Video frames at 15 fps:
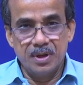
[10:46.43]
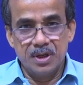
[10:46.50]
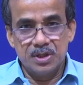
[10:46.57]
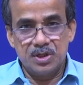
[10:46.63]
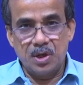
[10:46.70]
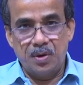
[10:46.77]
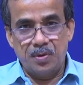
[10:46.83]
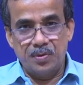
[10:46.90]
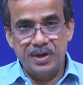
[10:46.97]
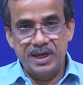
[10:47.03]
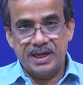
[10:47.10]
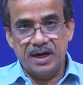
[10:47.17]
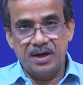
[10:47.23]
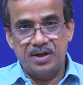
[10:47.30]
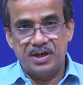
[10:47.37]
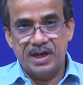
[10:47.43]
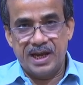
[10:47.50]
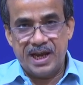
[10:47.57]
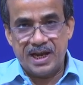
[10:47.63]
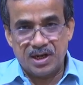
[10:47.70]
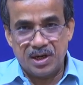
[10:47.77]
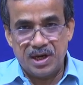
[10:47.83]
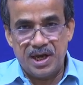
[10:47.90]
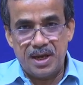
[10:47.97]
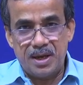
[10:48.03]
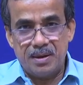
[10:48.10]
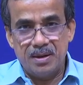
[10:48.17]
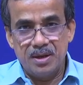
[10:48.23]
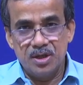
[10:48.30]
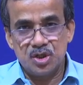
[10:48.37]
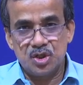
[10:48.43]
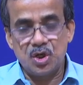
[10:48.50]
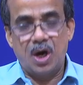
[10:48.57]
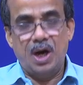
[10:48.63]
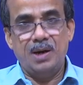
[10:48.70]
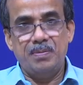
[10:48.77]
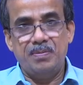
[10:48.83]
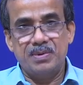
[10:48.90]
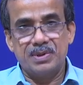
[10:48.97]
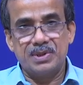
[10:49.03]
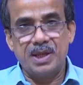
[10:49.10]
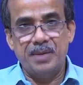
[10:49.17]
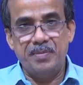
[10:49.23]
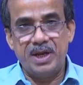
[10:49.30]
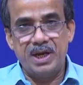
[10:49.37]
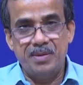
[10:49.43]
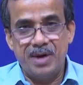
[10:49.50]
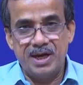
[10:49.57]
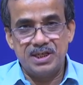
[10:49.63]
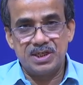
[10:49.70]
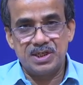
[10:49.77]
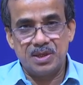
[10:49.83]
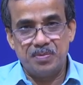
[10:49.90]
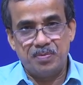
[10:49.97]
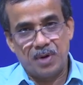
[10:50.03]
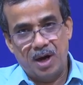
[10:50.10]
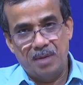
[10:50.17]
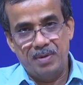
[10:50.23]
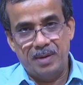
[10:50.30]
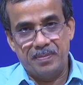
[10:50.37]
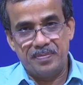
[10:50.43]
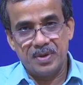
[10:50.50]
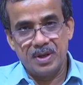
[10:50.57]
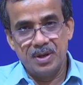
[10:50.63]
so we can directly solve the minimization problem